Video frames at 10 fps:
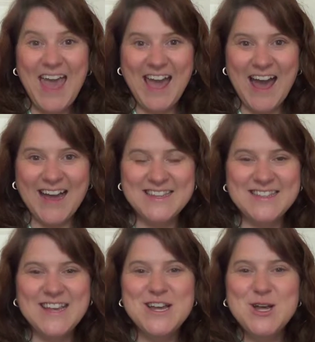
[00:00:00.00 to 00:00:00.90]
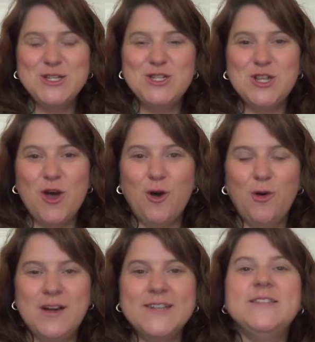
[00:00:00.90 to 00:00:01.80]
Hey guys!
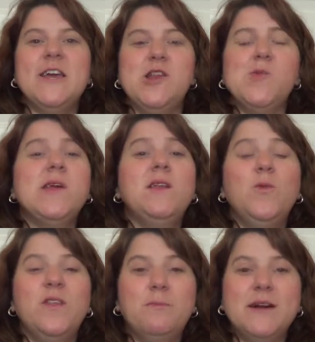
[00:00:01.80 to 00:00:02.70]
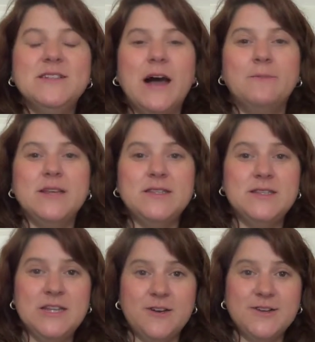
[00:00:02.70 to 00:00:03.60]
So continuing with my top
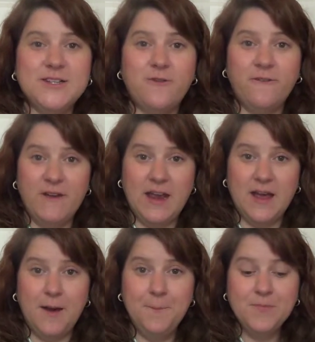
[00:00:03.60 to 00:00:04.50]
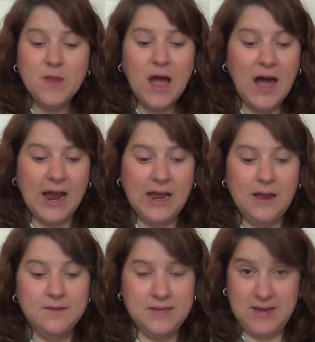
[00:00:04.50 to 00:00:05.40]
10 series for Veda,
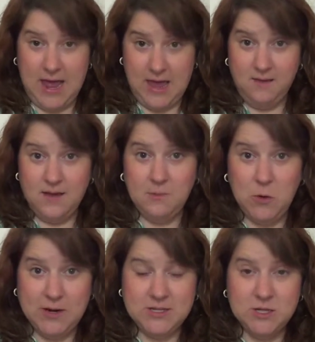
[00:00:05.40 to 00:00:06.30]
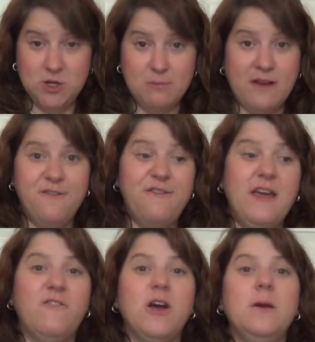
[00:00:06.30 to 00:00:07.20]
I today am going to do my
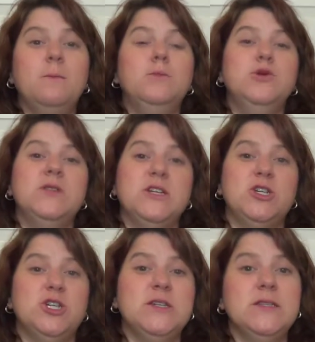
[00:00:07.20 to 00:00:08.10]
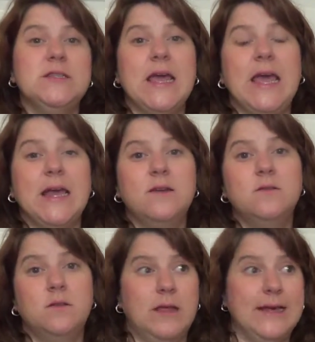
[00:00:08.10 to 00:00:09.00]
favorite musicians
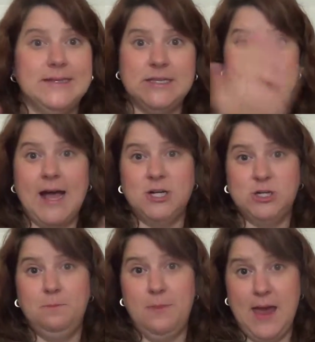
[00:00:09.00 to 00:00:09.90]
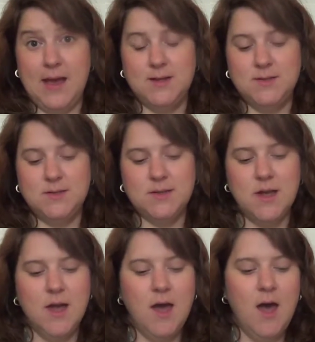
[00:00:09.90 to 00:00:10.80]
and like slash bands.